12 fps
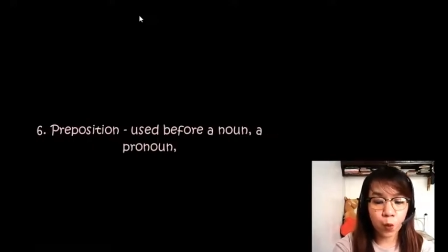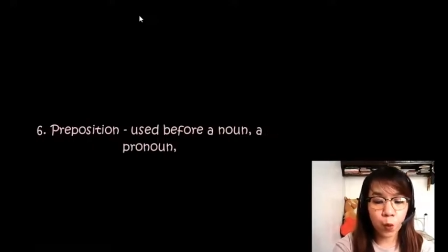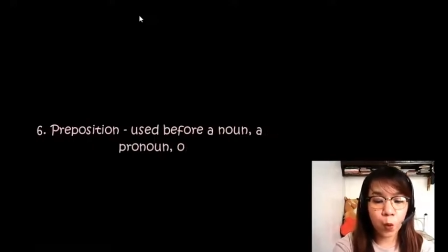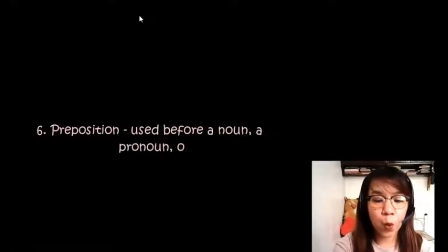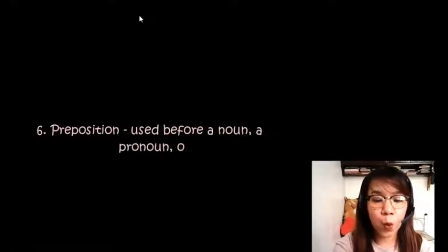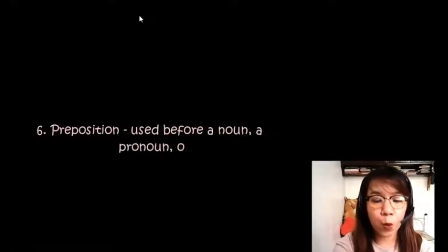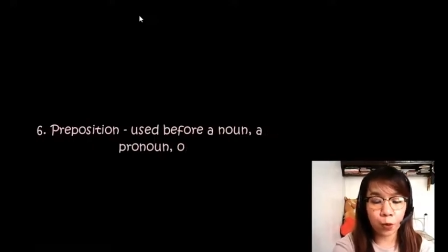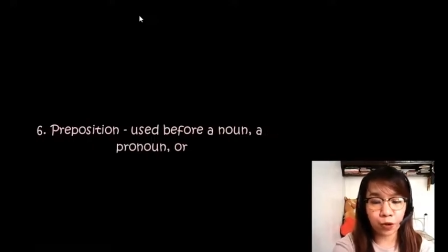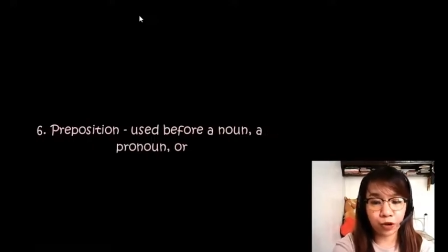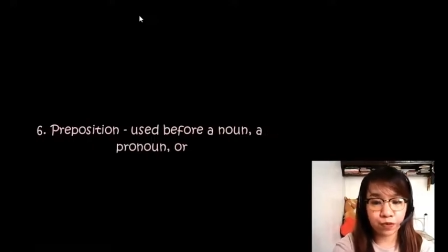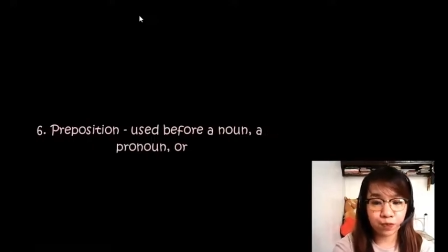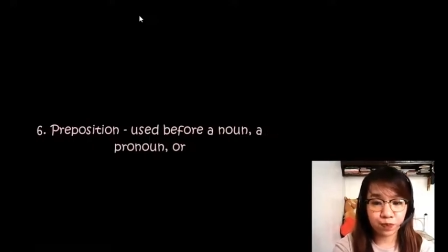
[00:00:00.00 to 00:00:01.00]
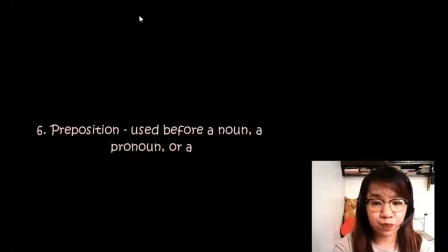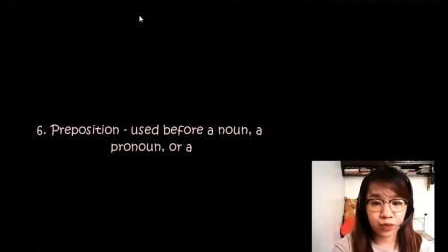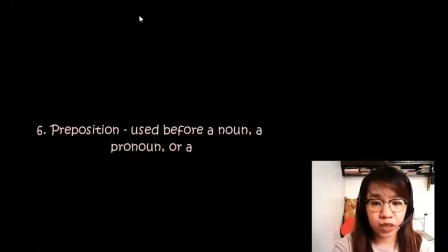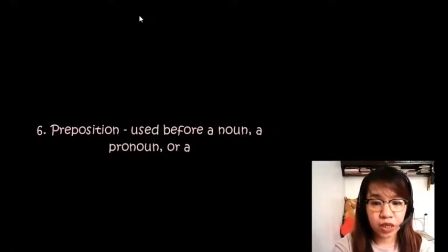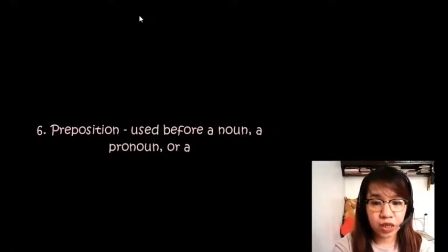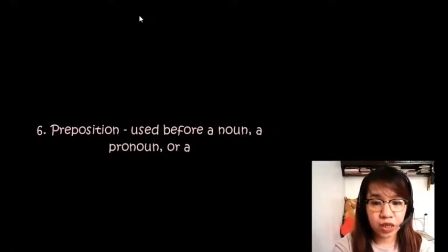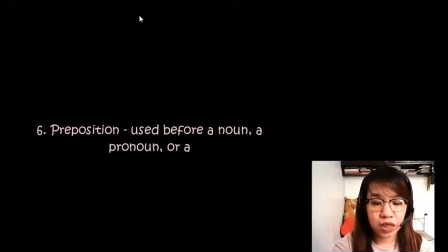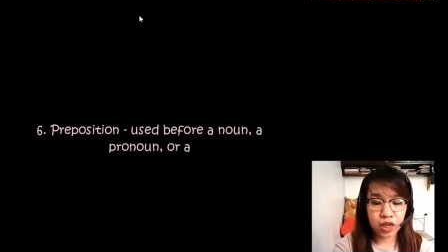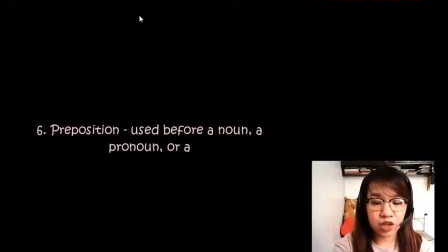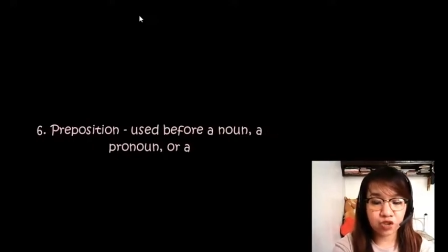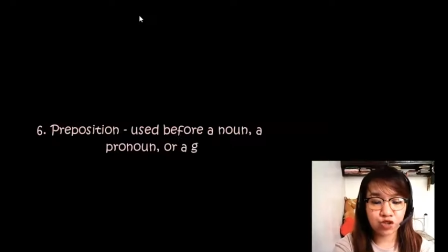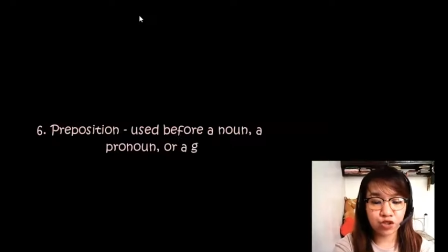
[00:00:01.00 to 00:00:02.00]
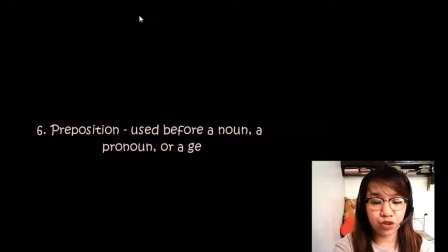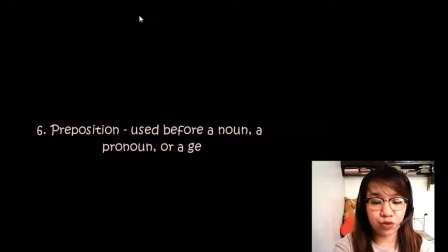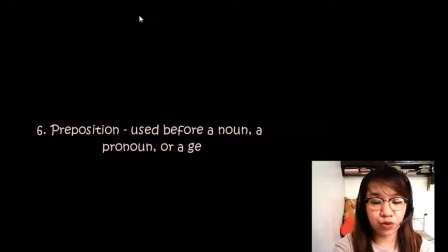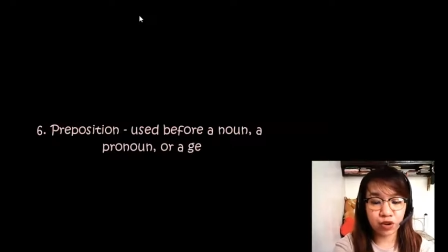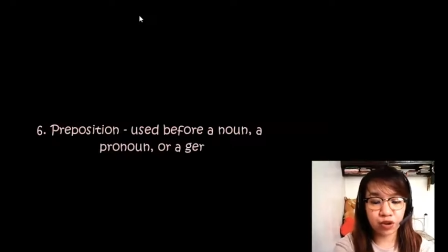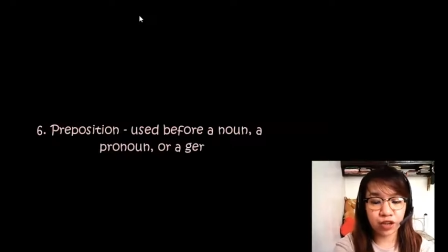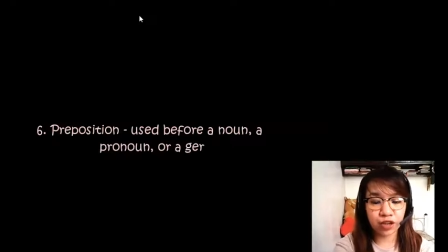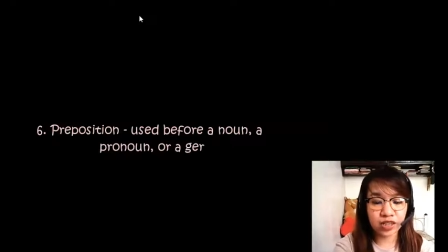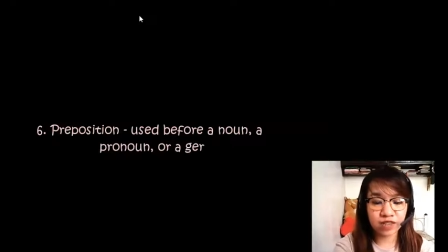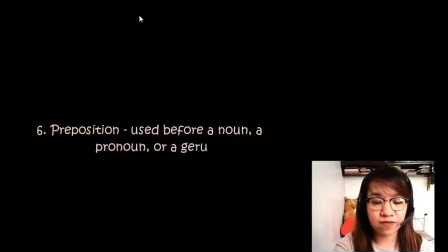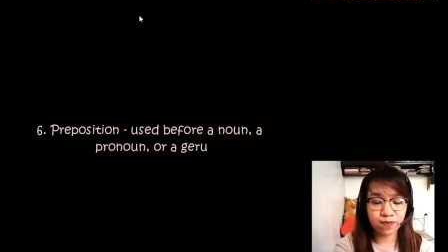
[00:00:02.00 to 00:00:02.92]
or a gerund